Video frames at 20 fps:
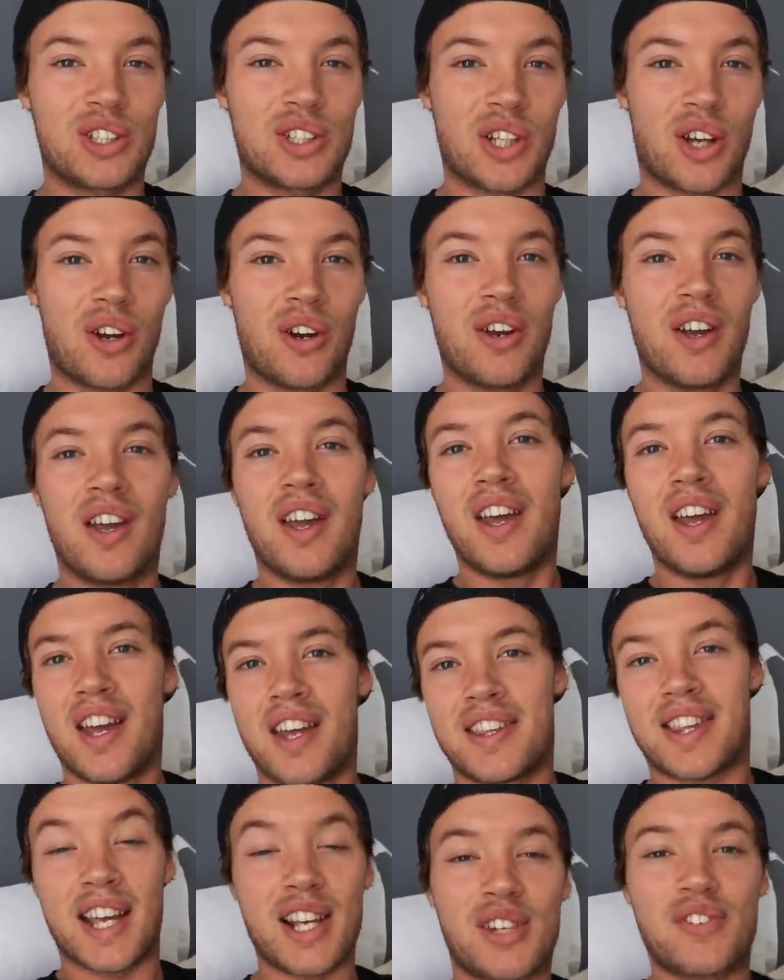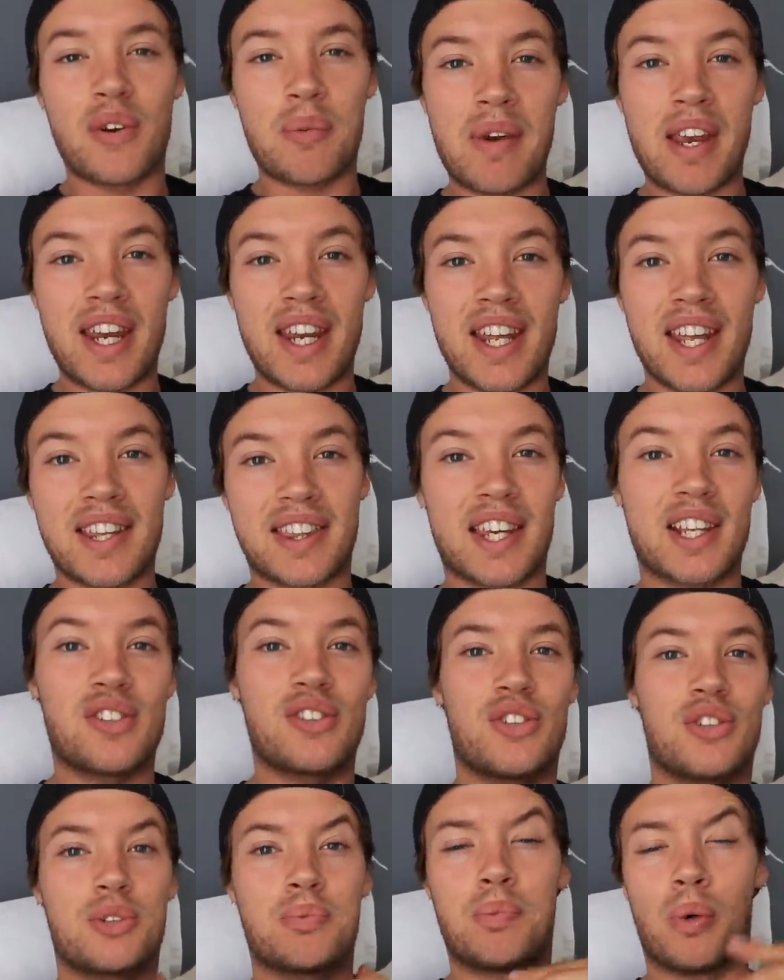So thanks for being here,
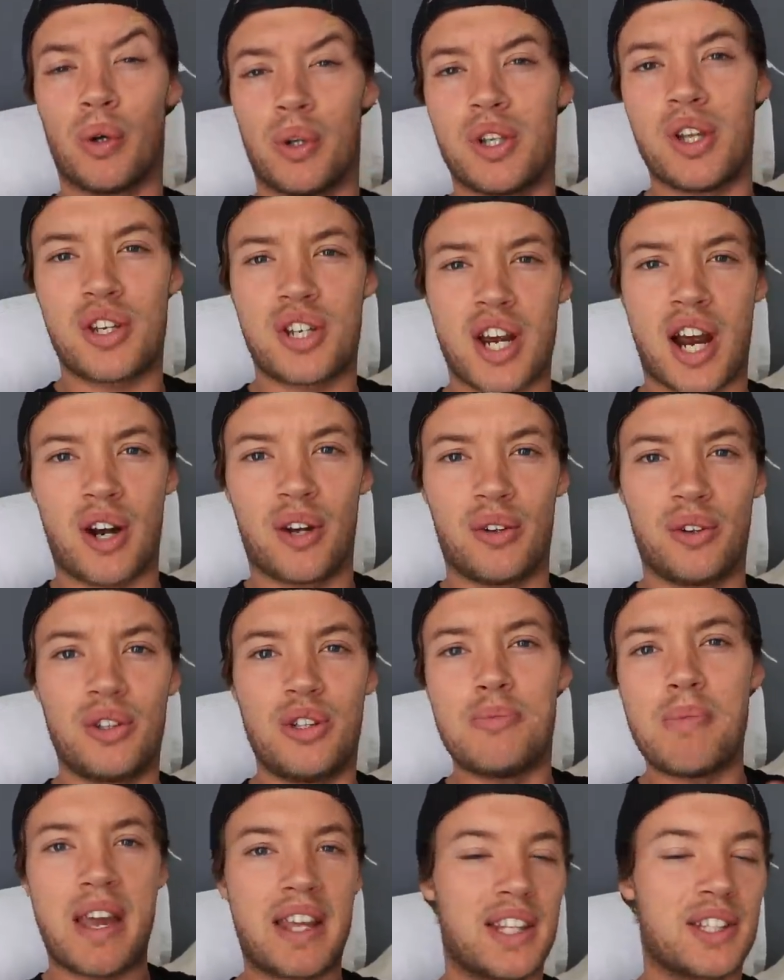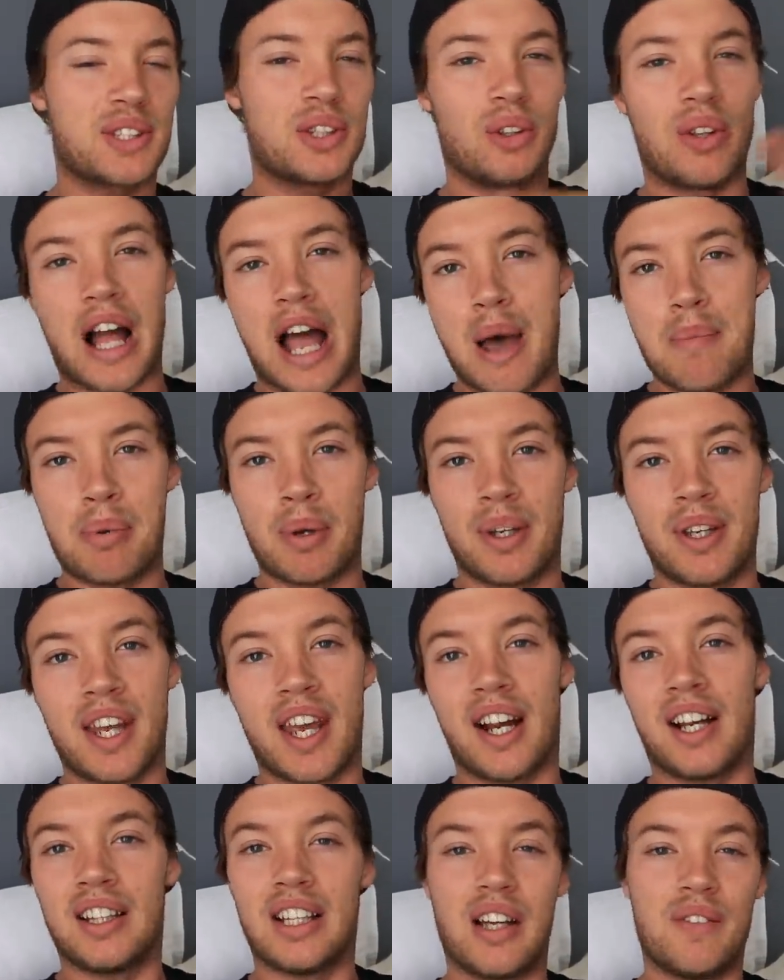thanks for supporting the channel, you make this all happen
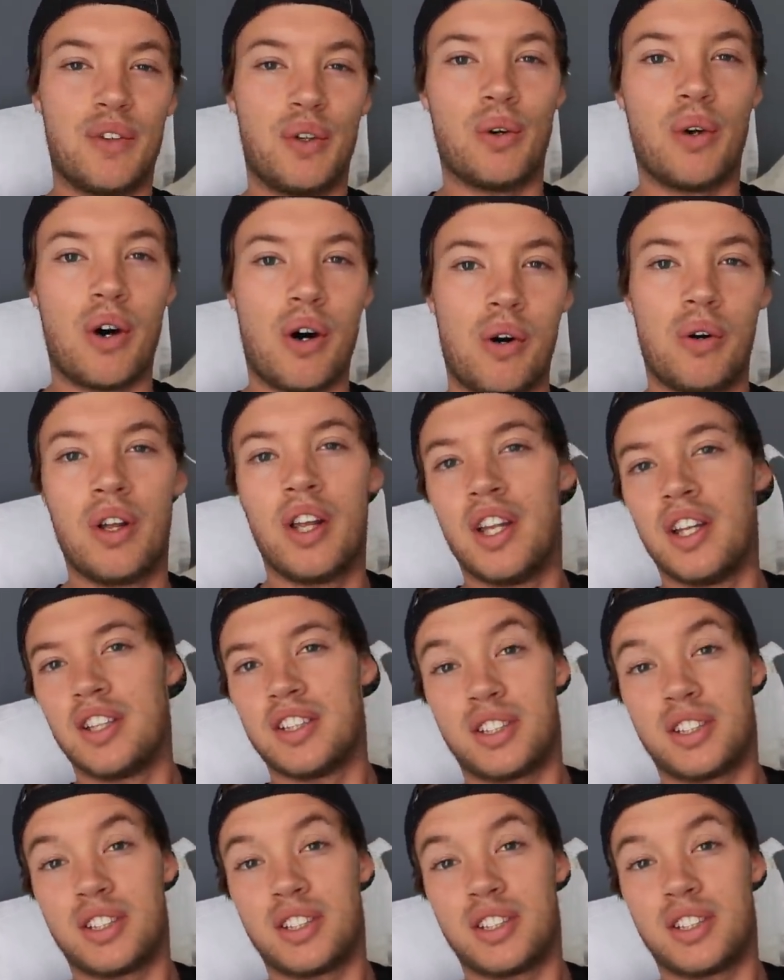and I love you all.